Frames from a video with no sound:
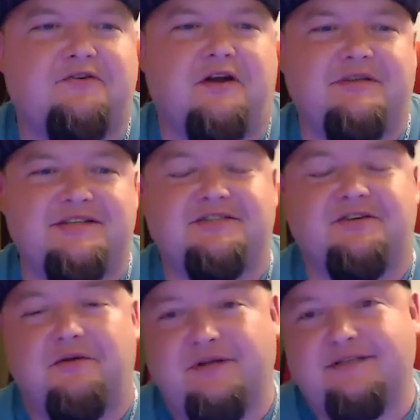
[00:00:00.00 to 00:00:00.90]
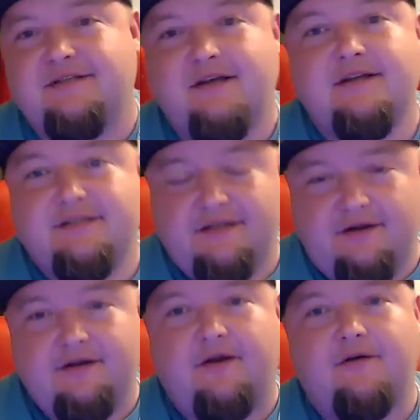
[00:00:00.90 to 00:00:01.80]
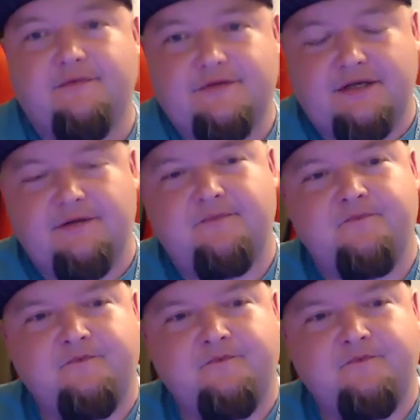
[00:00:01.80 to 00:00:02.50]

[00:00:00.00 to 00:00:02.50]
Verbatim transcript: Krimmy's is still in business. See, there you go. See?